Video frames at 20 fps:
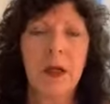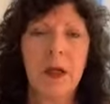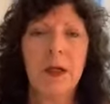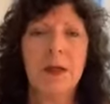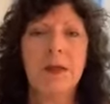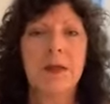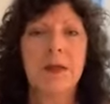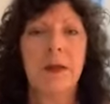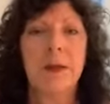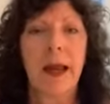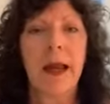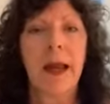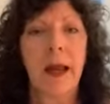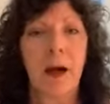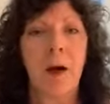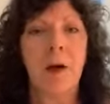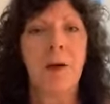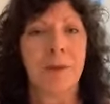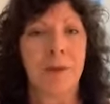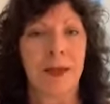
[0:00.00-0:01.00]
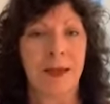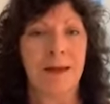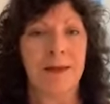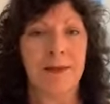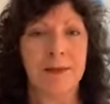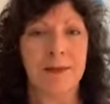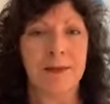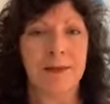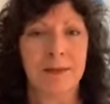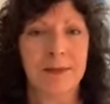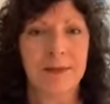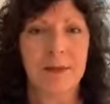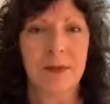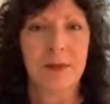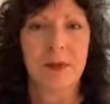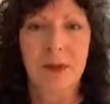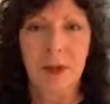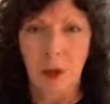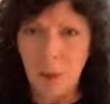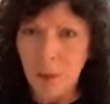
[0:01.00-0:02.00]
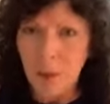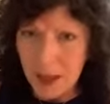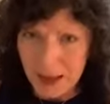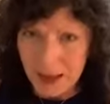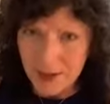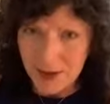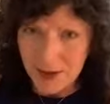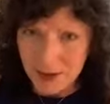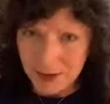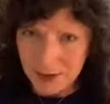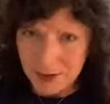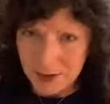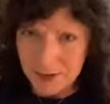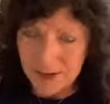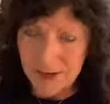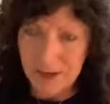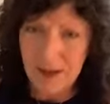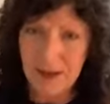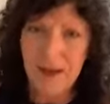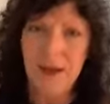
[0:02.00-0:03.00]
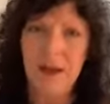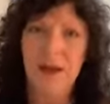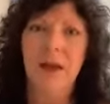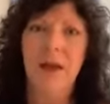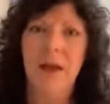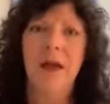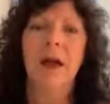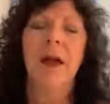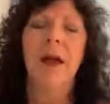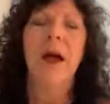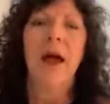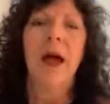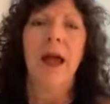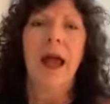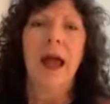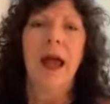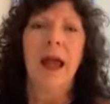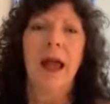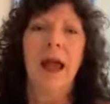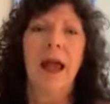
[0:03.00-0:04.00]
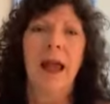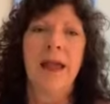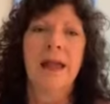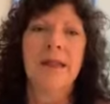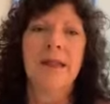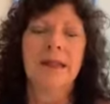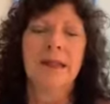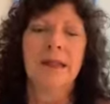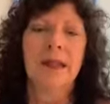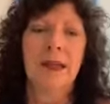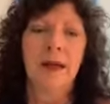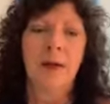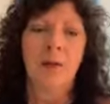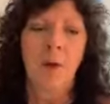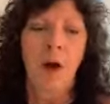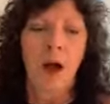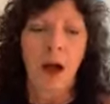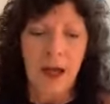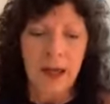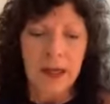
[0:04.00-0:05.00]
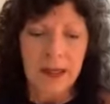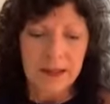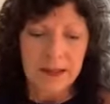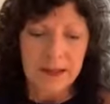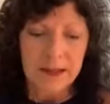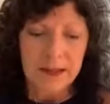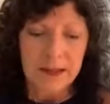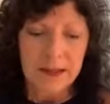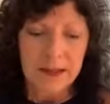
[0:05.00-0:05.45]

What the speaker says: So that helped me so much. And in Rise,